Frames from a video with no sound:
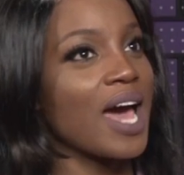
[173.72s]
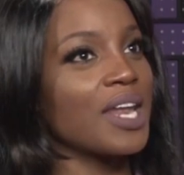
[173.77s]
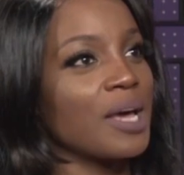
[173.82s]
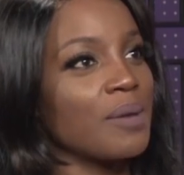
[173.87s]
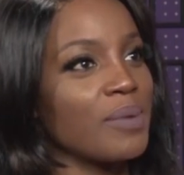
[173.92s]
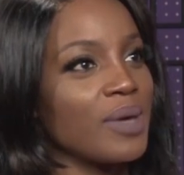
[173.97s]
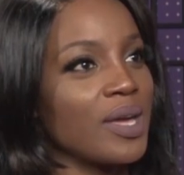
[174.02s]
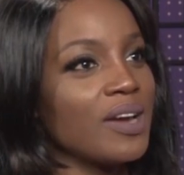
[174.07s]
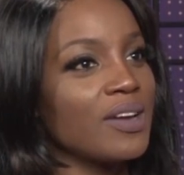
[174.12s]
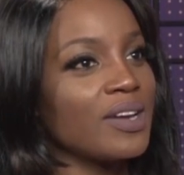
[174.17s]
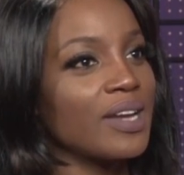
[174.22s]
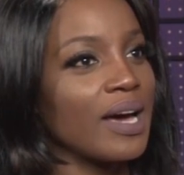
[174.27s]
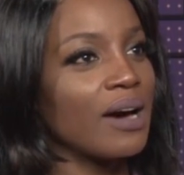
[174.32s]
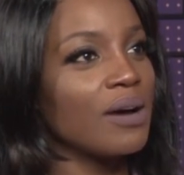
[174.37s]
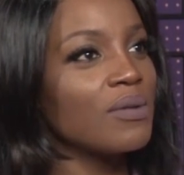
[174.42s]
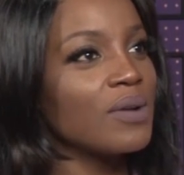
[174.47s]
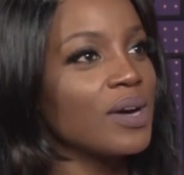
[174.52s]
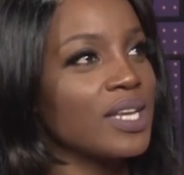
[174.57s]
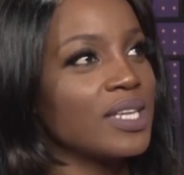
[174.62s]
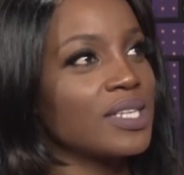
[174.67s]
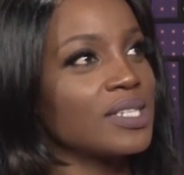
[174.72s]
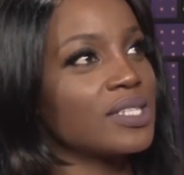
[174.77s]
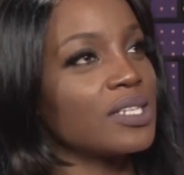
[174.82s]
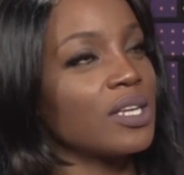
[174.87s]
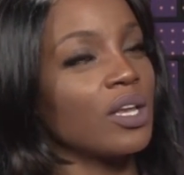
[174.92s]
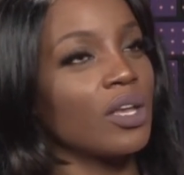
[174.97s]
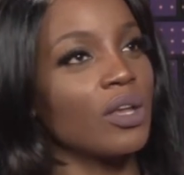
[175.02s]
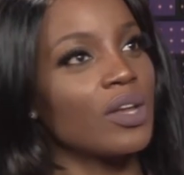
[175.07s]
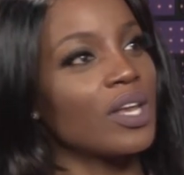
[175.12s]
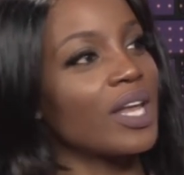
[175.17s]
Yeah, and I'm here now, and it's
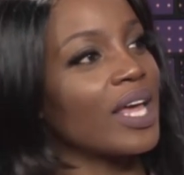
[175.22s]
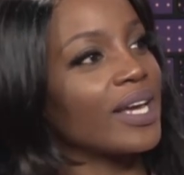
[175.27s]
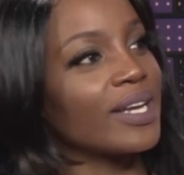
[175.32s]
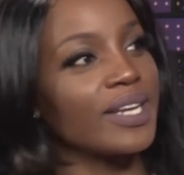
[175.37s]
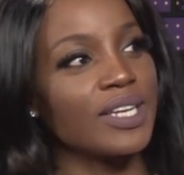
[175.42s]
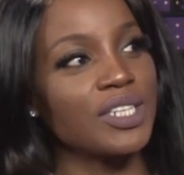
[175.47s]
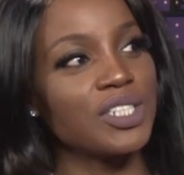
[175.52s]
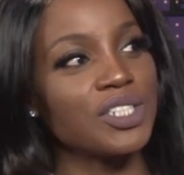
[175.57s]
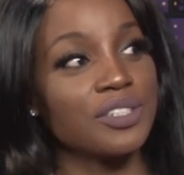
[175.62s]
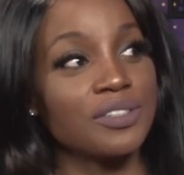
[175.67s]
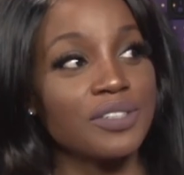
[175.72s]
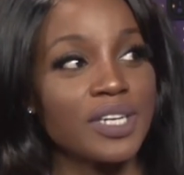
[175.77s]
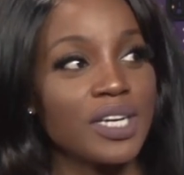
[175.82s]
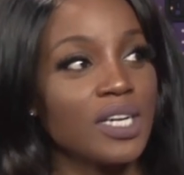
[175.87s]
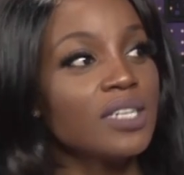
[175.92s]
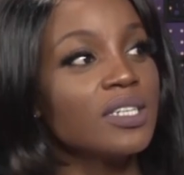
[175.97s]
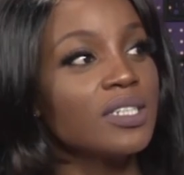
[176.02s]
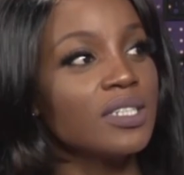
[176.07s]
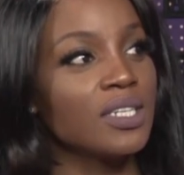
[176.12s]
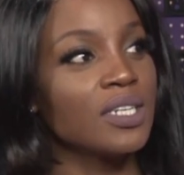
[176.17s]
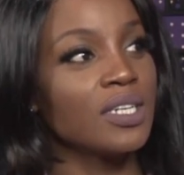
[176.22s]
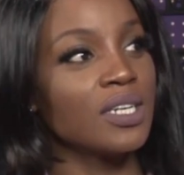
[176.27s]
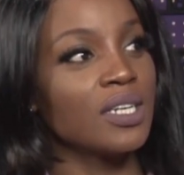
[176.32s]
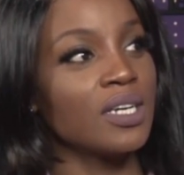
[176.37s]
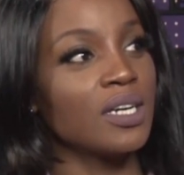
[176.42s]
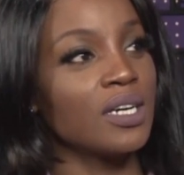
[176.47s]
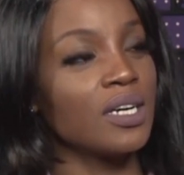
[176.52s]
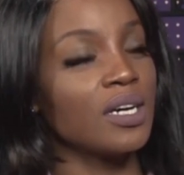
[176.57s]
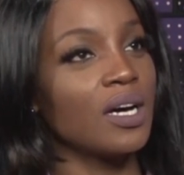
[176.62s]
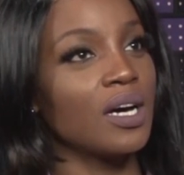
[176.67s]
a lot like Nigeria.
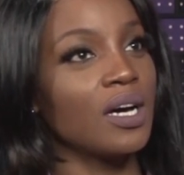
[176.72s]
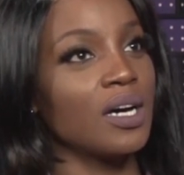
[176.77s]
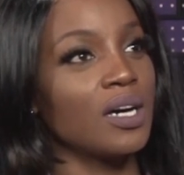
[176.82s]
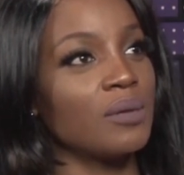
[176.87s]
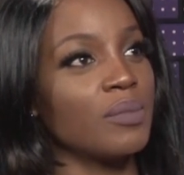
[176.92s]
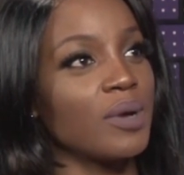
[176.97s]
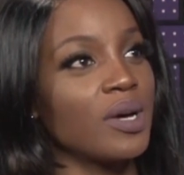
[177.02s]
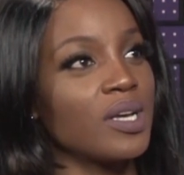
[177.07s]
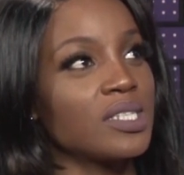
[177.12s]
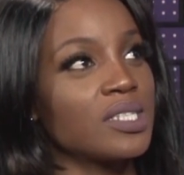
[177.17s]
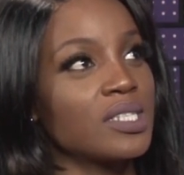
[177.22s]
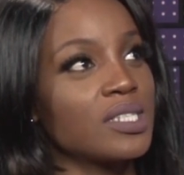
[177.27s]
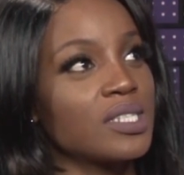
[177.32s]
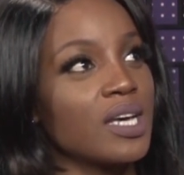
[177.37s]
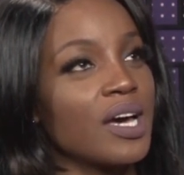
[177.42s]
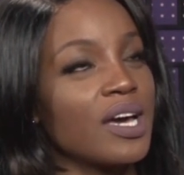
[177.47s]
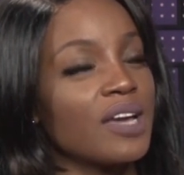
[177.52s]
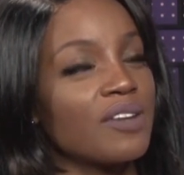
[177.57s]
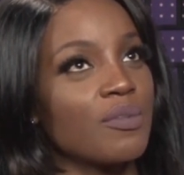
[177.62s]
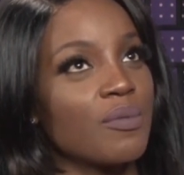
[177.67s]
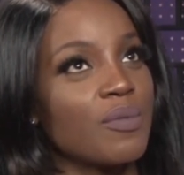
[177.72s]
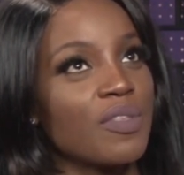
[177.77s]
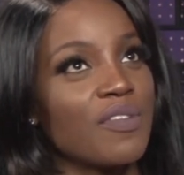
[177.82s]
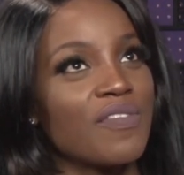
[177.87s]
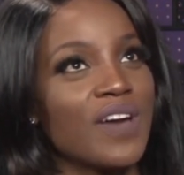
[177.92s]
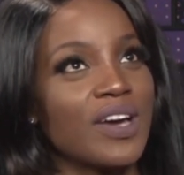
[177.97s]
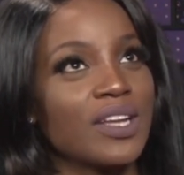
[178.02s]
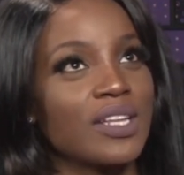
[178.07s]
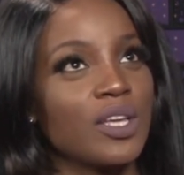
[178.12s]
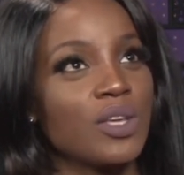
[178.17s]
Mm-hmm. Aside from the
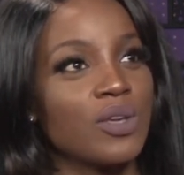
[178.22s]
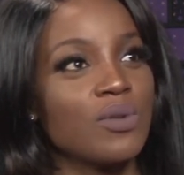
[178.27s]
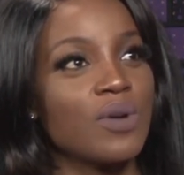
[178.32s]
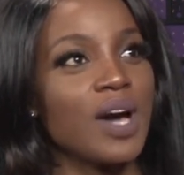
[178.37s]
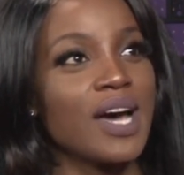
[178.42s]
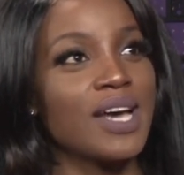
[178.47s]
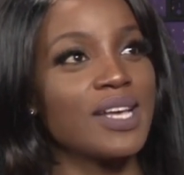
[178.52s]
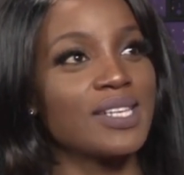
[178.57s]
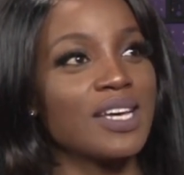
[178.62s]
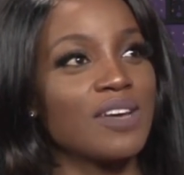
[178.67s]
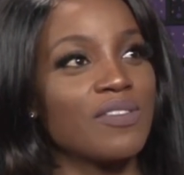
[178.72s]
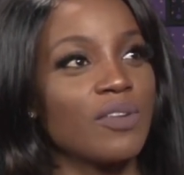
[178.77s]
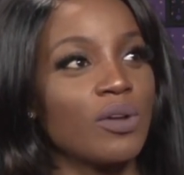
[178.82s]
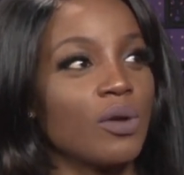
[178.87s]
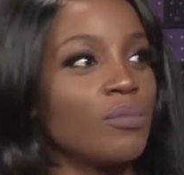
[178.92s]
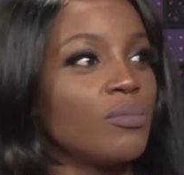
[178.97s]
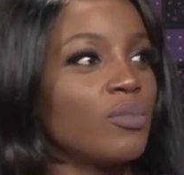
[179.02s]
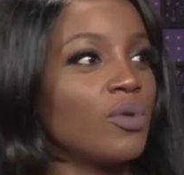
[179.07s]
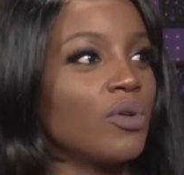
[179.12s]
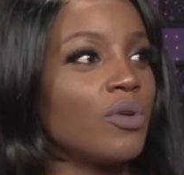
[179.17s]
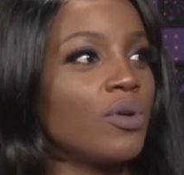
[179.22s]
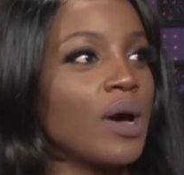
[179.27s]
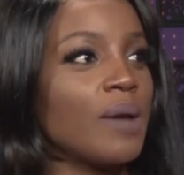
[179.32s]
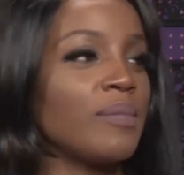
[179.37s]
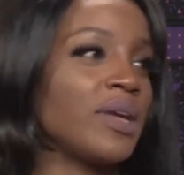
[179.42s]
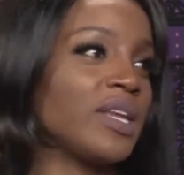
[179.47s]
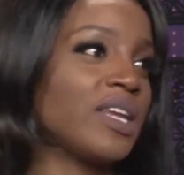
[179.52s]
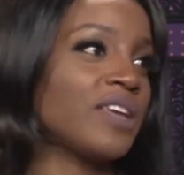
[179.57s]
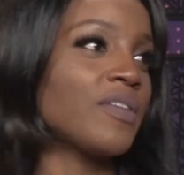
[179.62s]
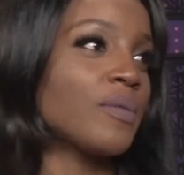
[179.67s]
fact that you guys have a lot more, I
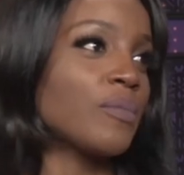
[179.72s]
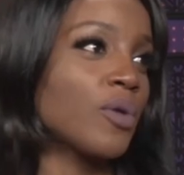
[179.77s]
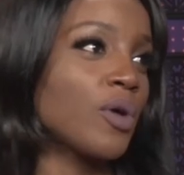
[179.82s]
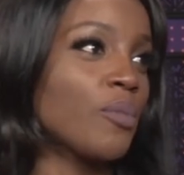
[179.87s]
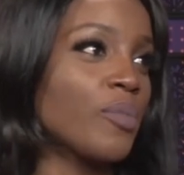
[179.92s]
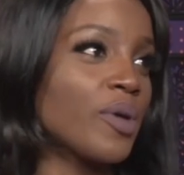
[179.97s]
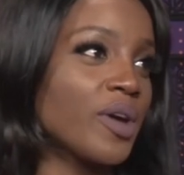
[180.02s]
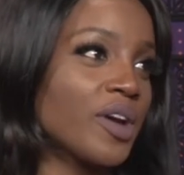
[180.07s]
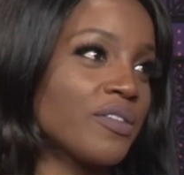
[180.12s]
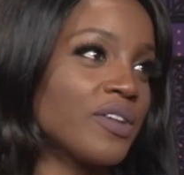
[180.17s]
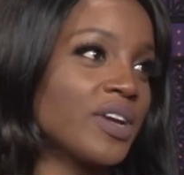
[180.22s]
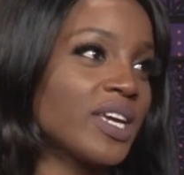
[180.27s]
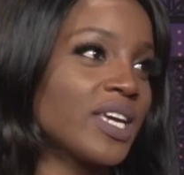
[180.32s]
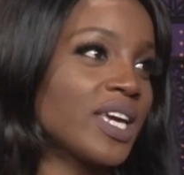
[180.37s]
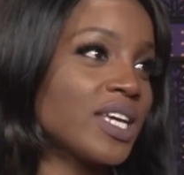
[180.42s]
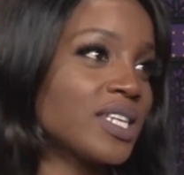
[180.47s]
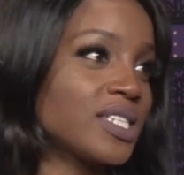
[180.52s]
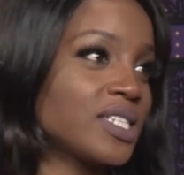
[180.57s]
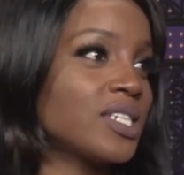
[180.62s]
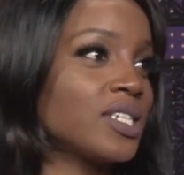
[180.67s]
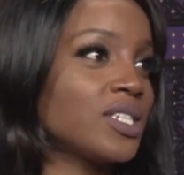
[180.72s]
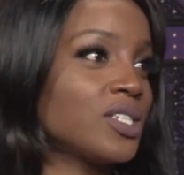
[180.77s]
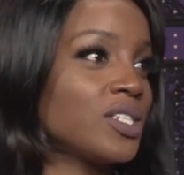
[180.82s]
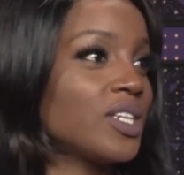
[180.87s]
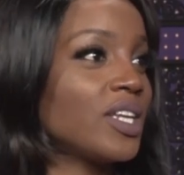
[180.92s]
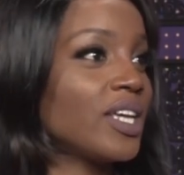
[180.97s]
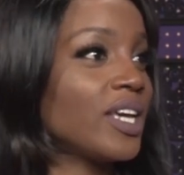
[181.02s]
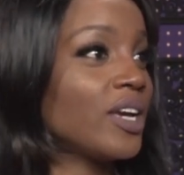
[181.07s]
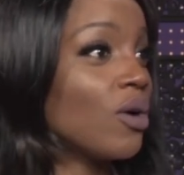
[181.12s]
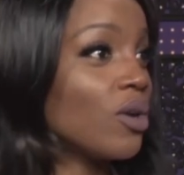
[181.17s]
mean, if I'm comparing Kingston to
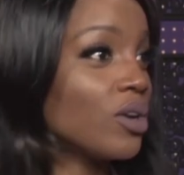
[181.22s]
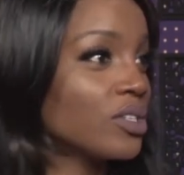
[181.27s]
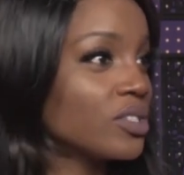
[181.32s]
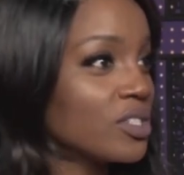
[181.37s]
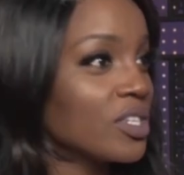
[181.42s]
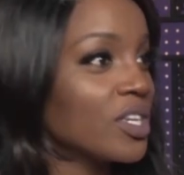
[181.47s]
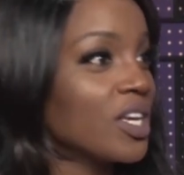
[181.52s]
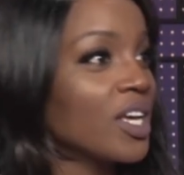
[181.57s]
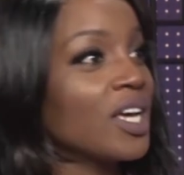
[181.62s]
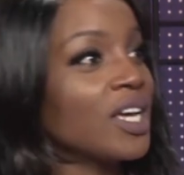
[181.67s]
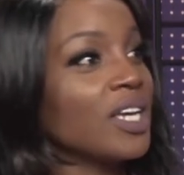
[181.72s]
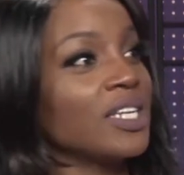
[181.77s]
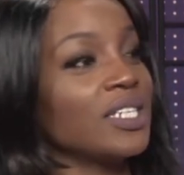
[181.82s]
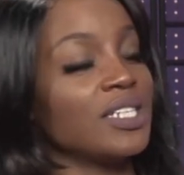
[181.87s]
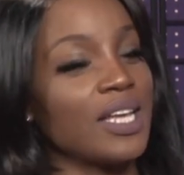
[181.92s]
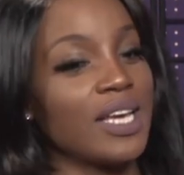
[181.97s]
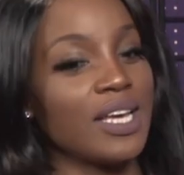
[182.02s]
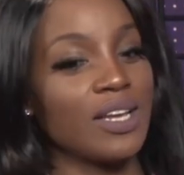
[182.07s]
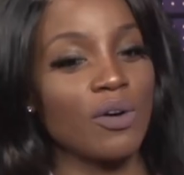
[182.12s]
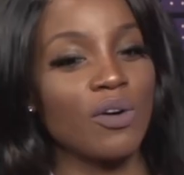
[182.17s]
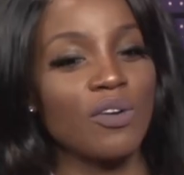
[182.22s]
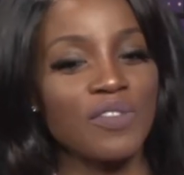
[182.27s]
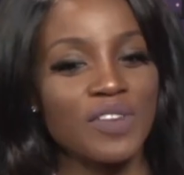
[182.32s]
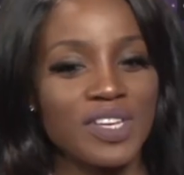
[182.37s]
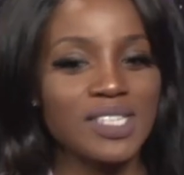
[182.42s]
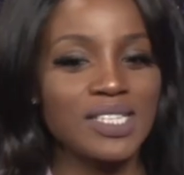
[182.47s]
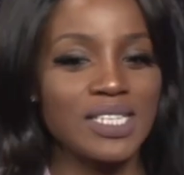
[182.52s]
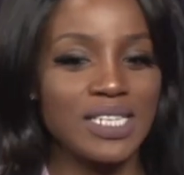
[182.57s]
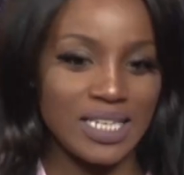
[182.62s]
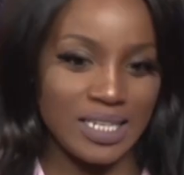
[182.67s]
Lagos, then
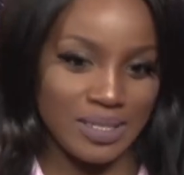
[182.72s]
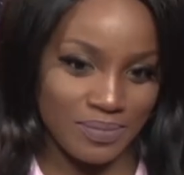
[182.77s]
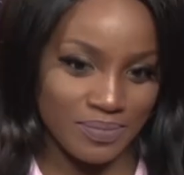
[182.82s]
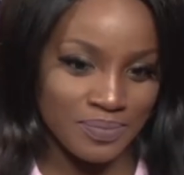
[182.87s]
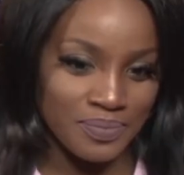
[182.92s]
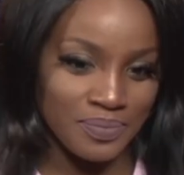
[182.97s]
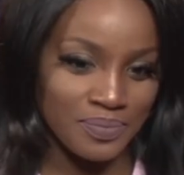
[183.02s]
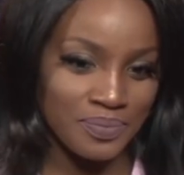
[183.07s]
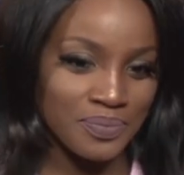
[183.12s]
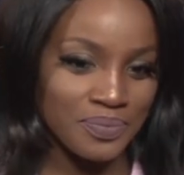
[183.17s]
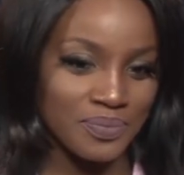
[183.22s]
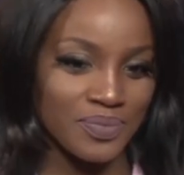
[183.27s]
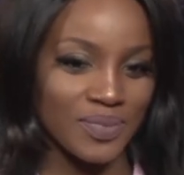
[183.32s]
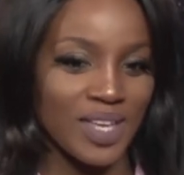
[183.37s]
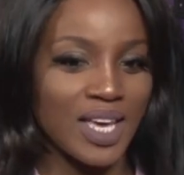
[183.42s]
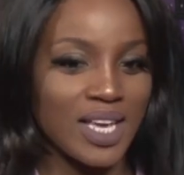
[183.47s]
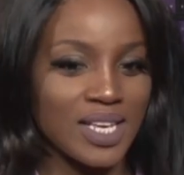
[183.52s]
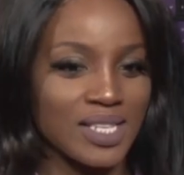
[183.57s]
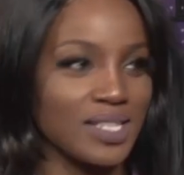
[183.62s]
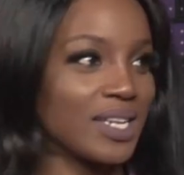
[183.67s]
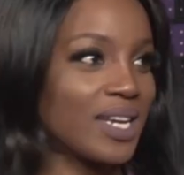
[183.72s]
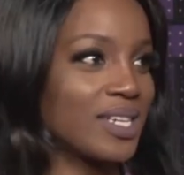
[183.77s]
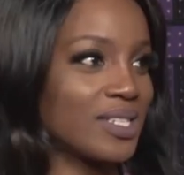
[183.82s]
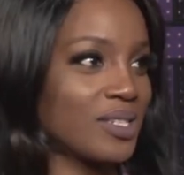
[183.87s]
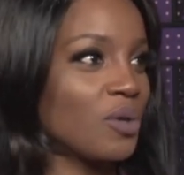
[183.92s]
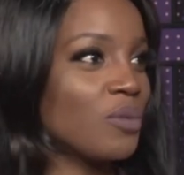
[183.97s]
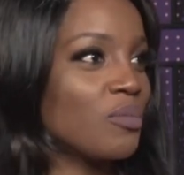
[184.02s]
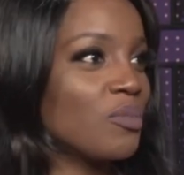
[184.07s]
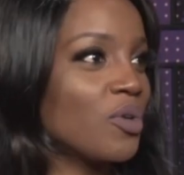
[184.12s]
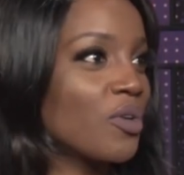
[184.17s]
obviously Kingston has a
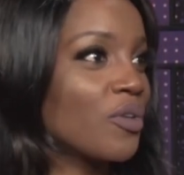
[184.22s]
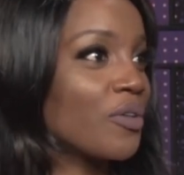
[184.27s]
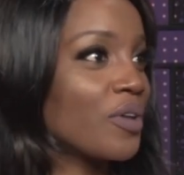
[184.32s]
lot more